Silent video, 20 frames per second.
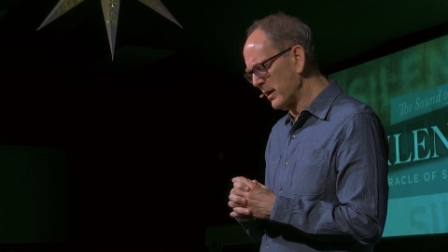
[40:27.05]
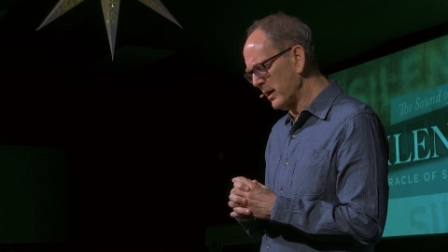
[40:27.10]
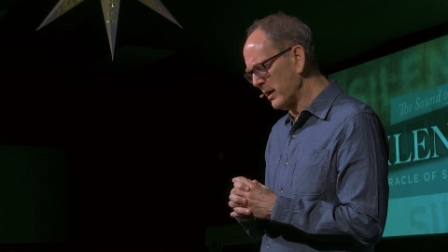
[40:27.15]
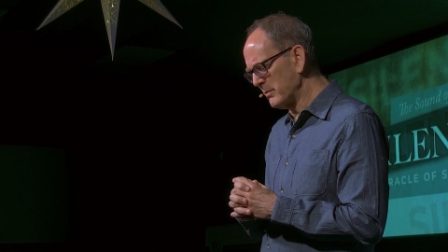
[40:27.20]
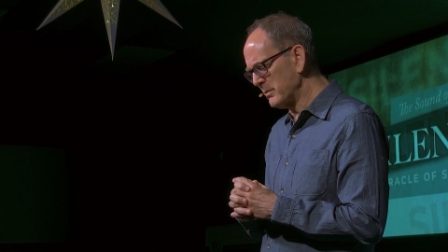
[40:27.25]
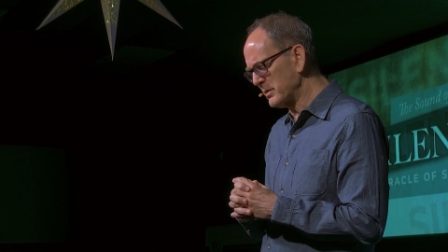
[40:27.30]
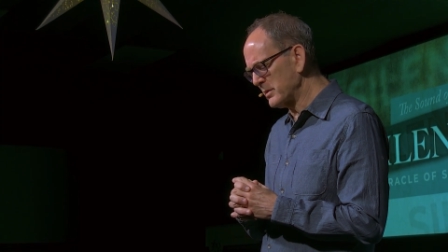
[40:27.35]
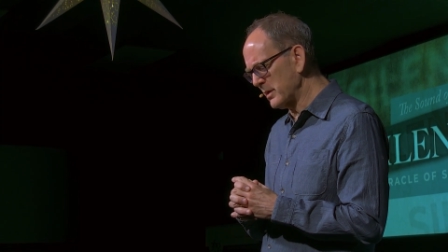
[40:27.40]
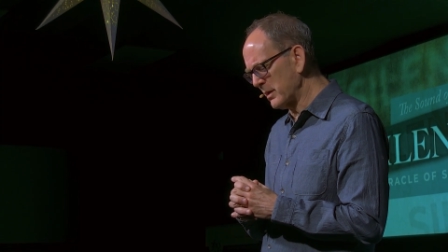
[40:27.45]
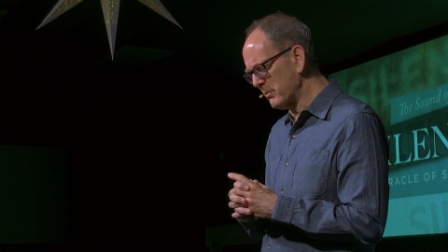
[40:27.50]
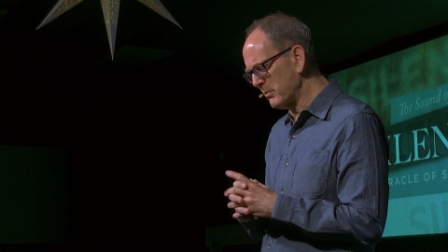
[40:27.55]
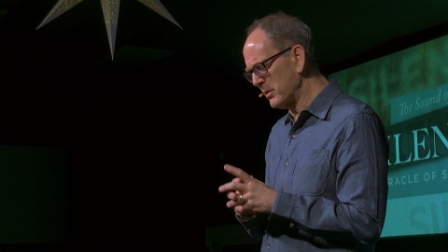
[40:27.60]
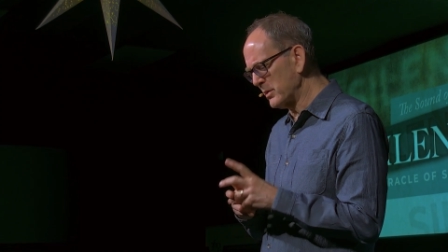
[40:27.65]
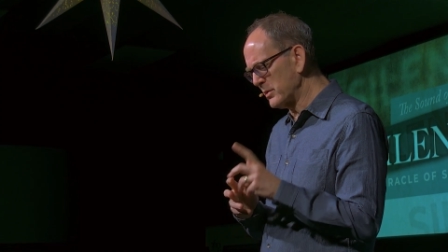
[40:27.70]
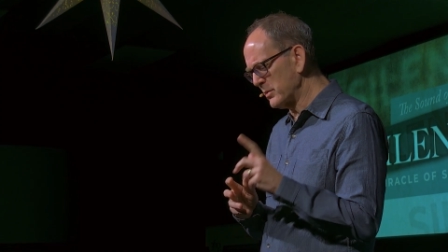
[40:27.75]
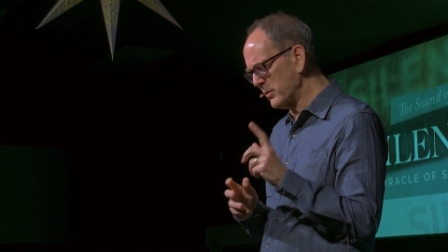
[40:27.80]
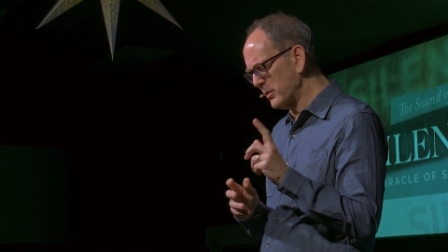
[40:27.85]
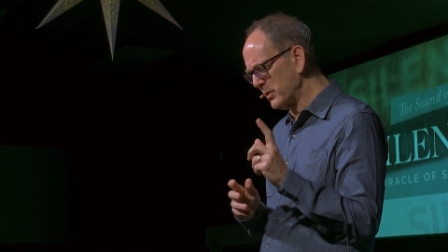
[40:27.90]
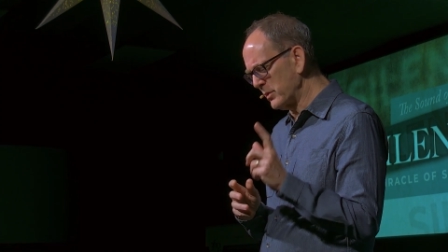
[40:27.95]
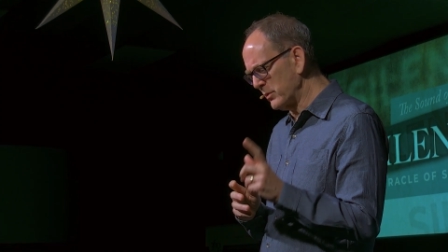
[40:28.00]
I'm saying
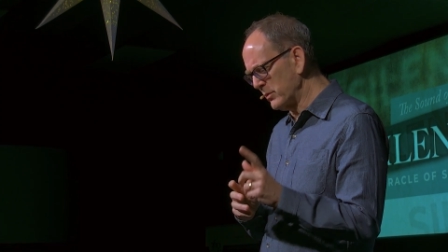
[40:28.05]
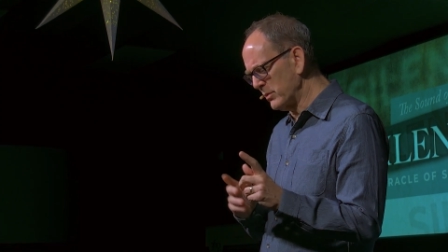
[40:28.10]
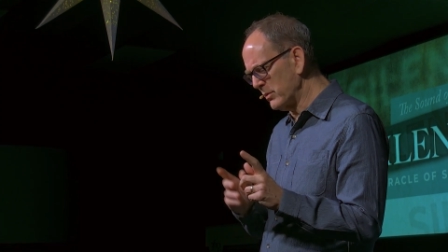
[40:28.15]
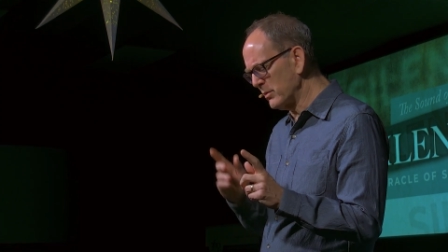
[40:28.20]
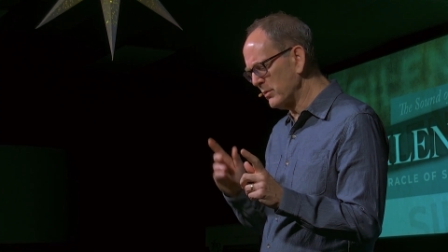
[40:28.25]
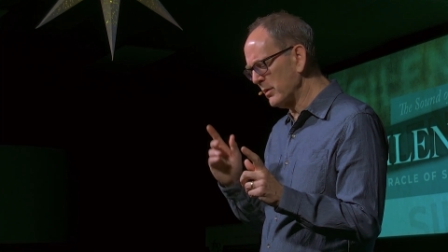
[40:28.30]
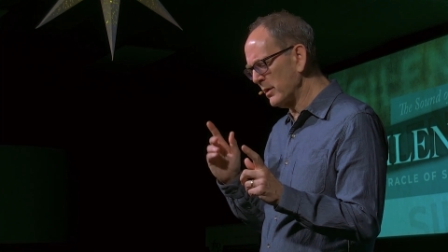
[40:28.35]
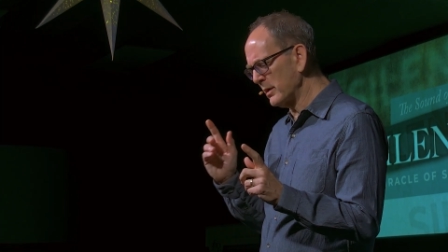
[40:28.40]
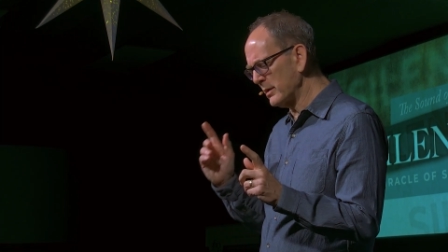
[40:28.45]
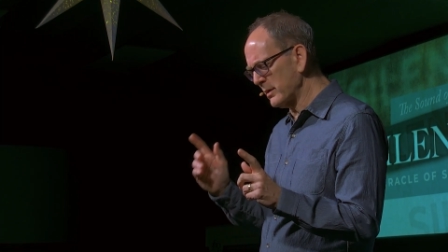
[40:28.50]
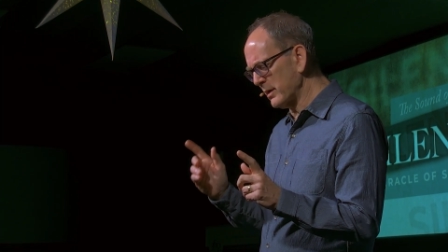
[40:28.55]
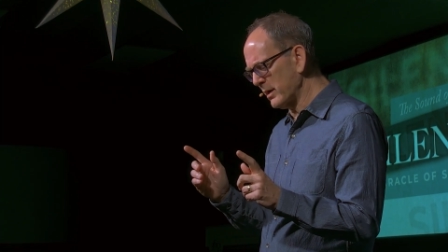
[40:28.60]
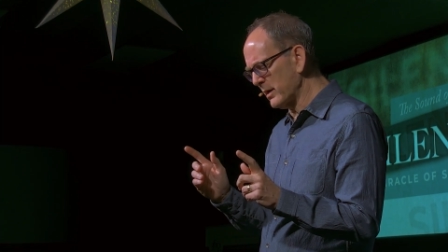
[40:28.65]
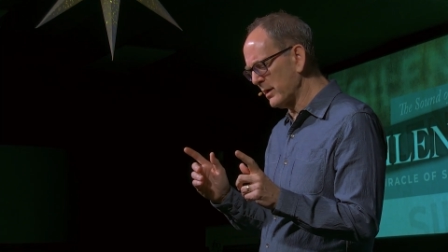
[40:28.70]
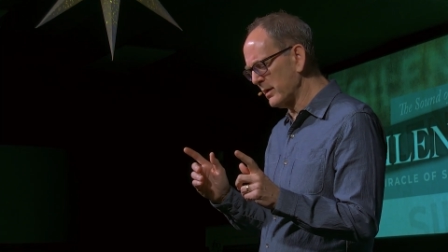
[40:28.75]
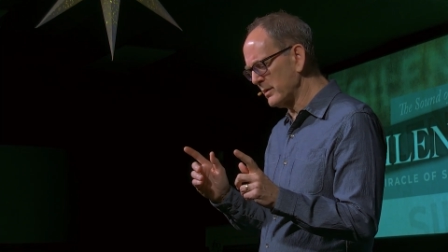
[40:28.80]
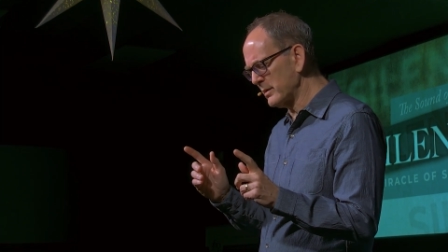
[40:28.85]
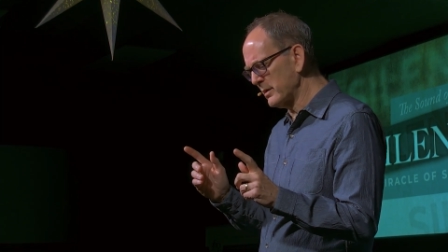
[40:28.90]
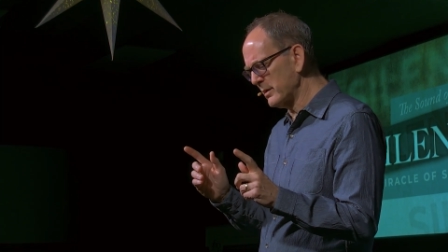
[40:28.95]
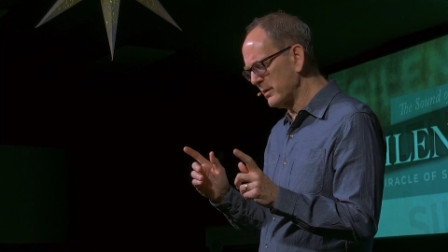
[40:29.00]
between you and
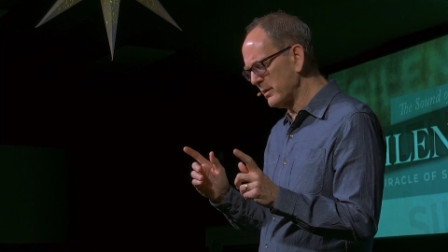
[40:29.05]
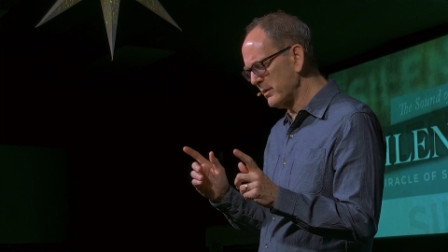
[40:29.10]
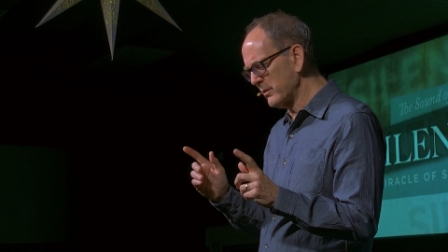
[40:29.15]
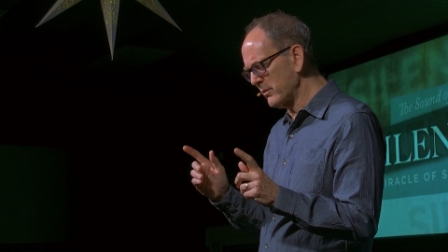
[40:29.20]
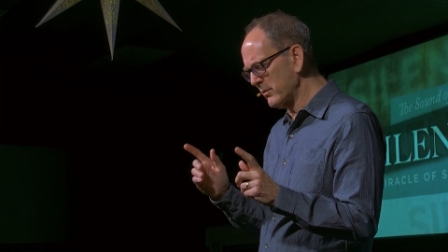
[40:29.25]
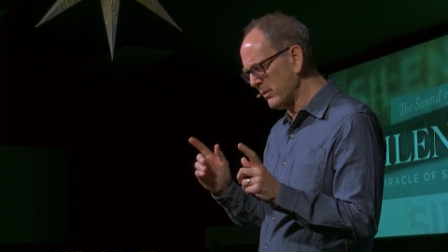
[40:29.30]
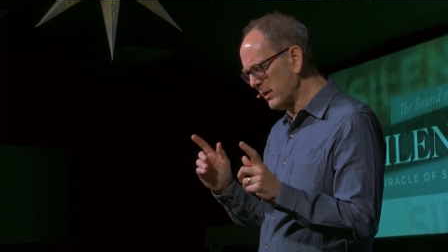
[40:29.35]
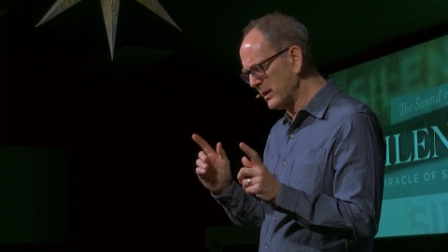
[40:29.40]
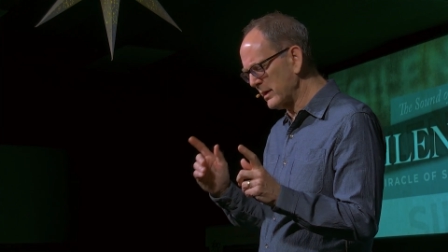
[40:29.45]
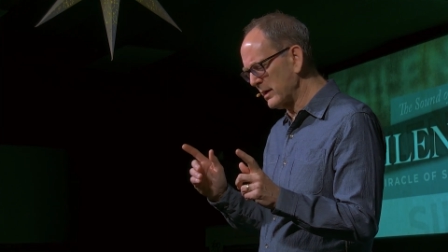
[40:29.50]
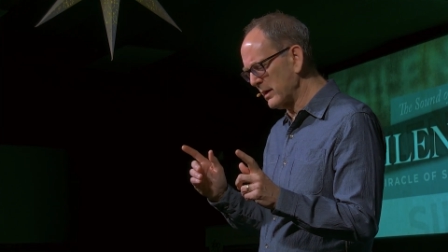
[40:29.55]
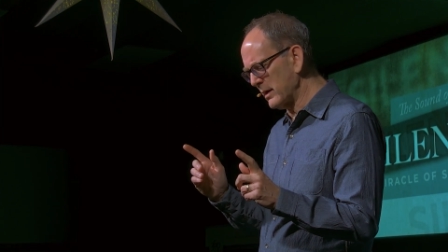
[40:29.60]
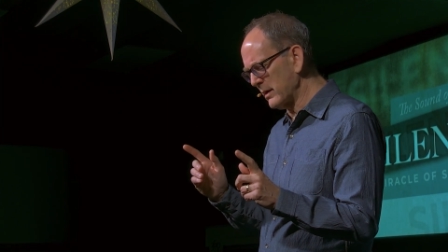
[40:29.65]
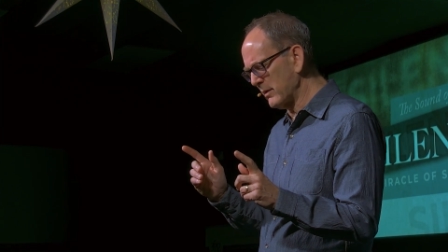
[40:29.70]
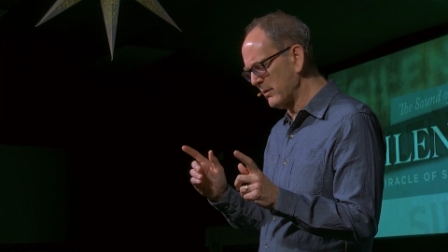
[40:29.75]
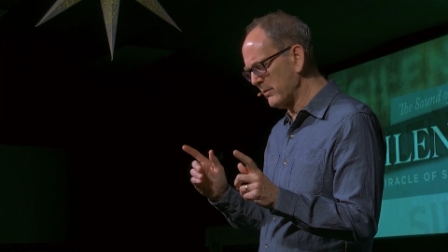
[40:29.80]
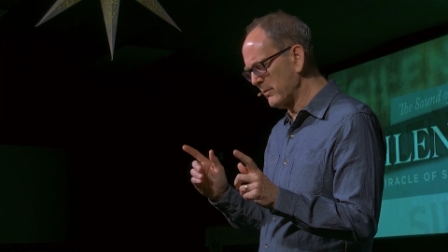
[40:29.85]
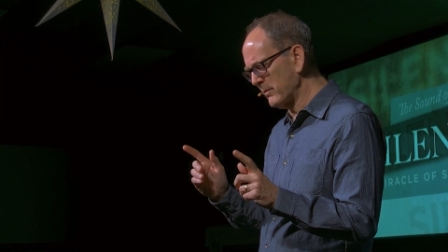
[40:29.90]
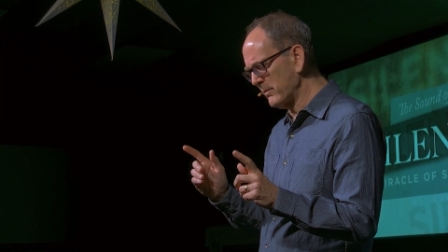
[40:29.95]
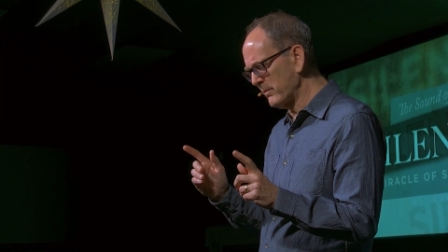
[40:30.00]
God right
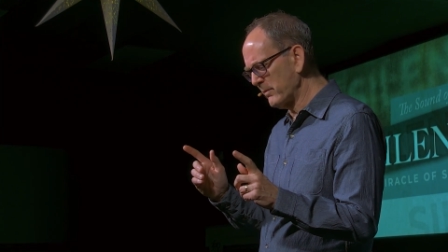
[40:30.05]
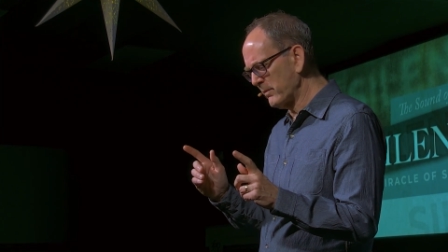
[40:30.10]
now.